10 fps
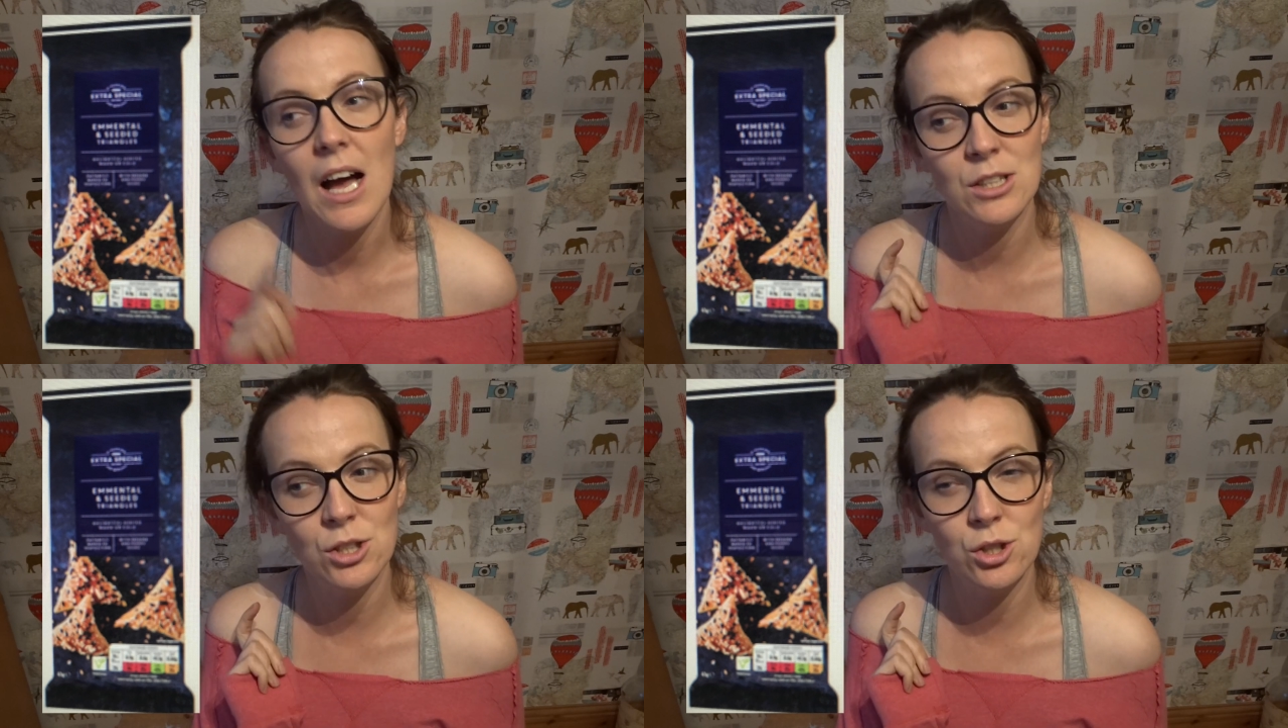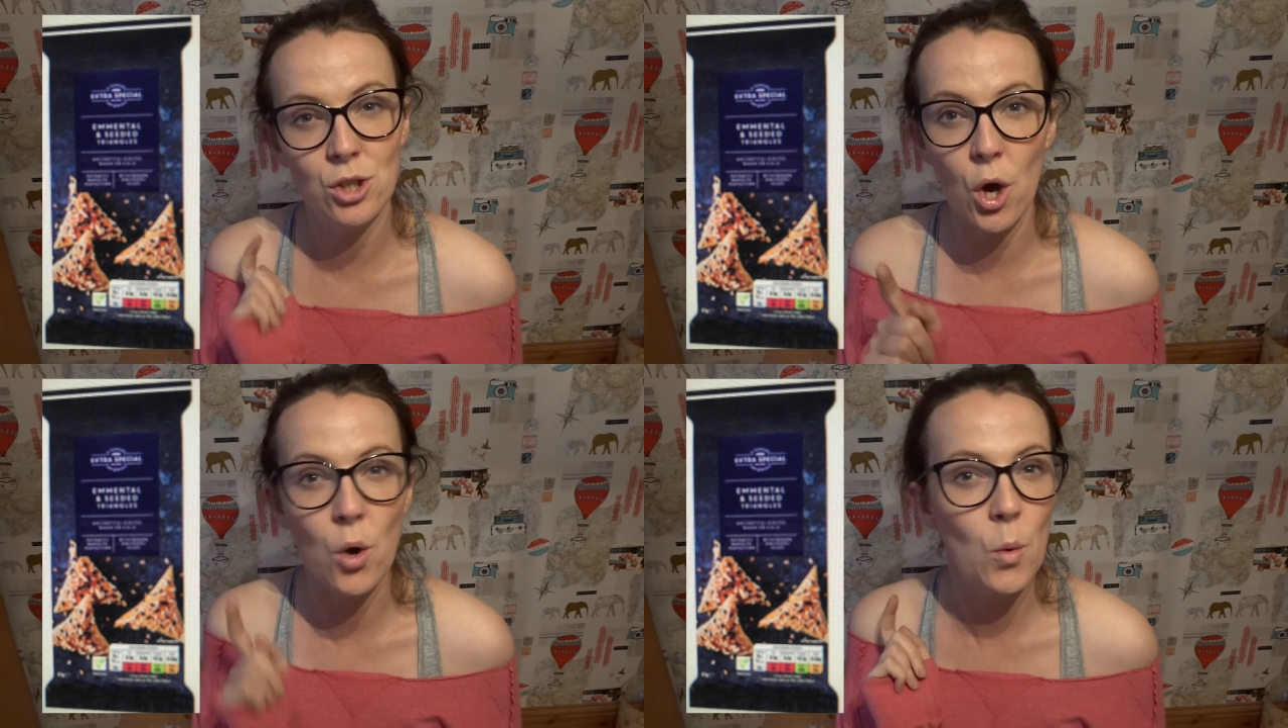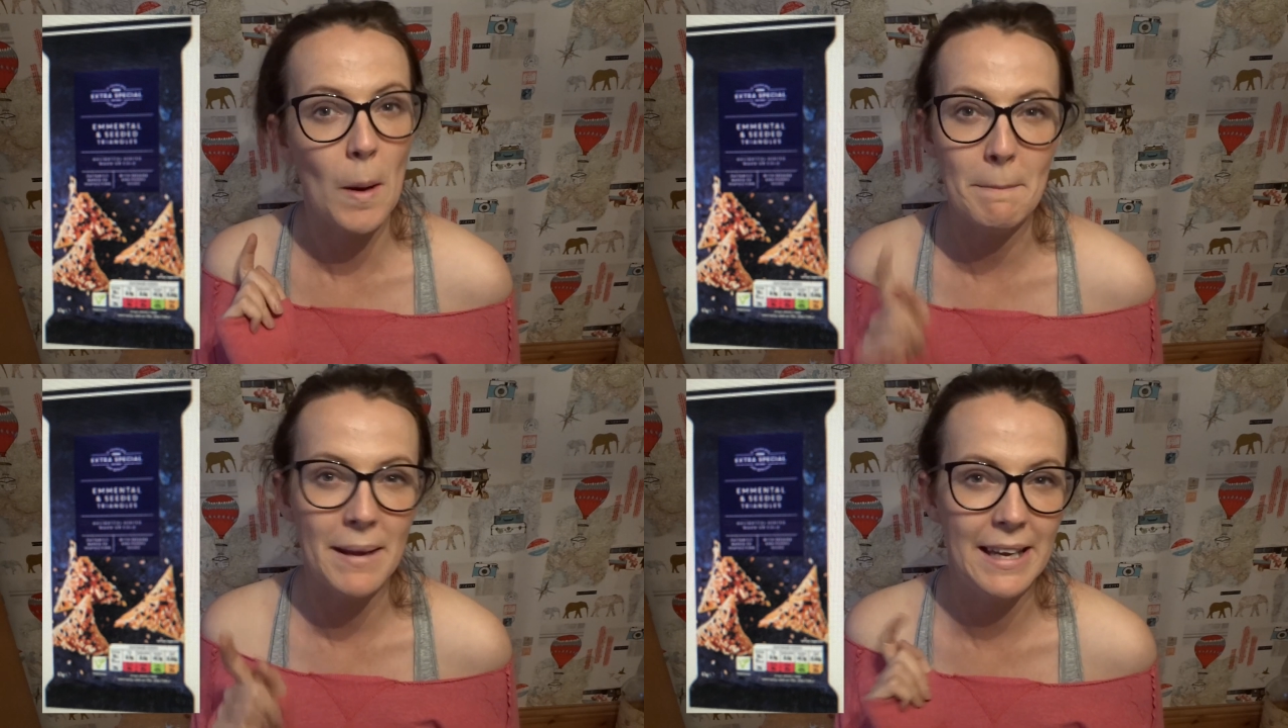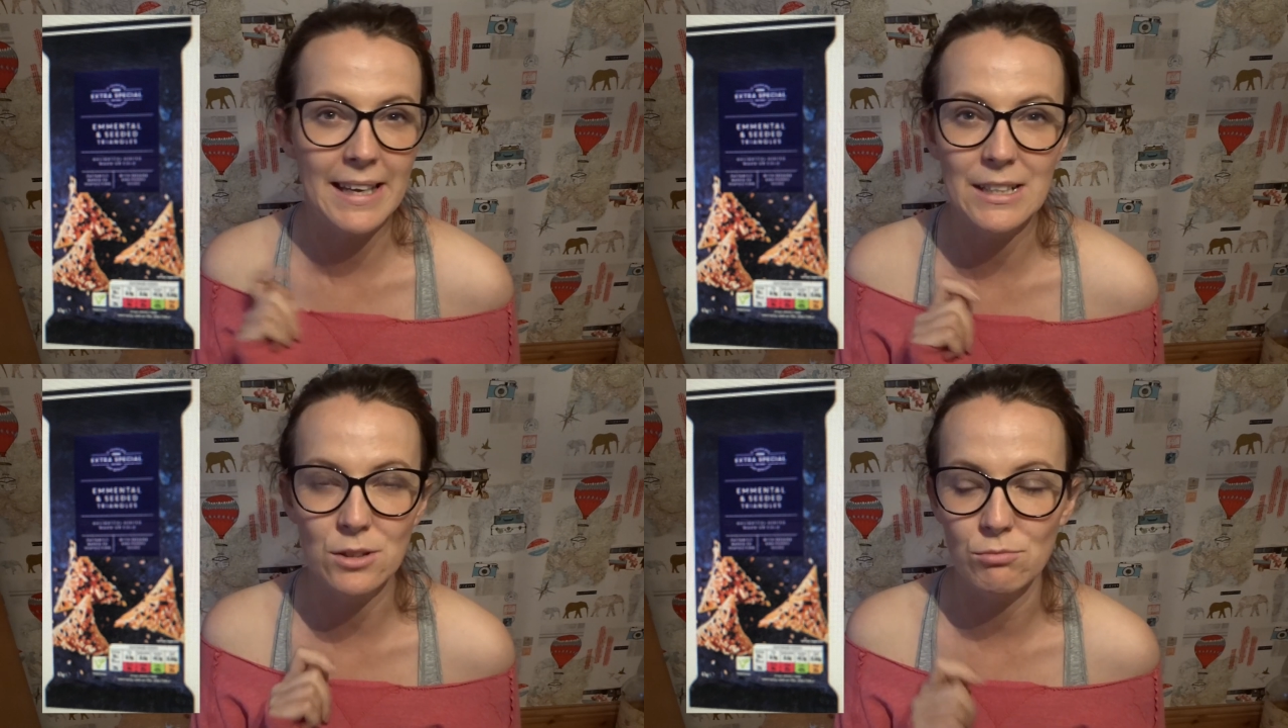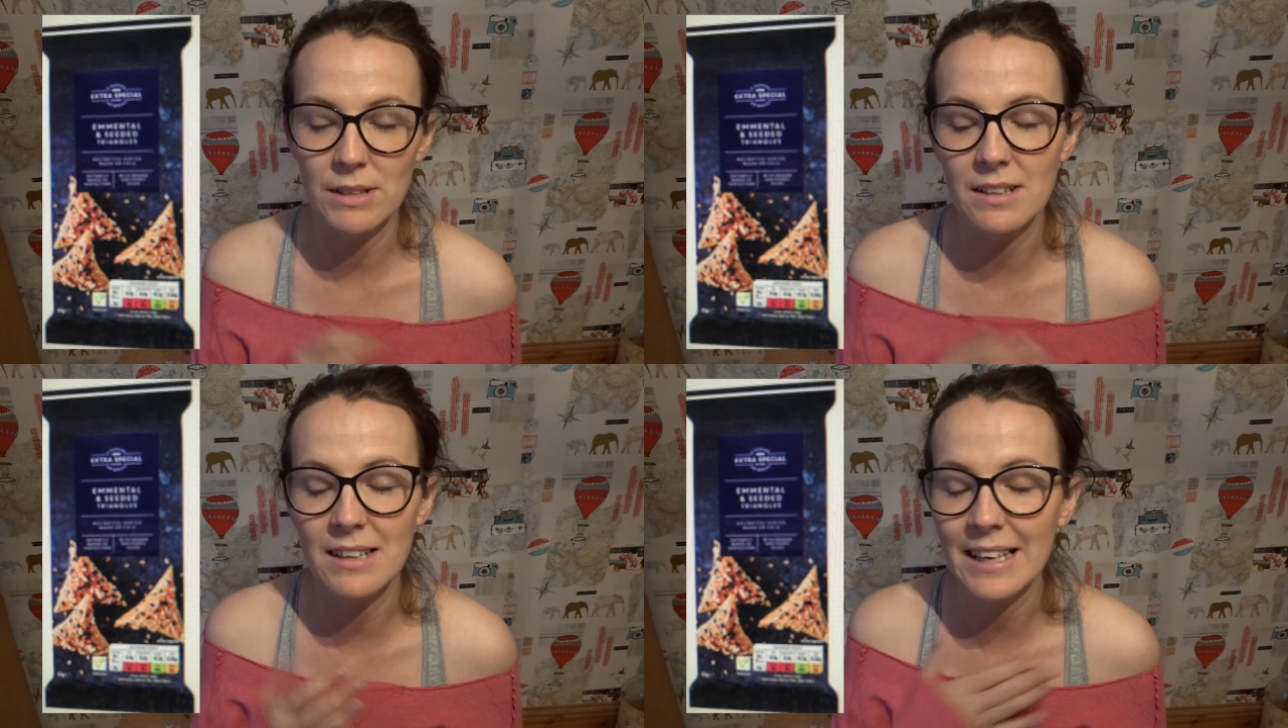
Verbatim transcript: so me, it's unreal.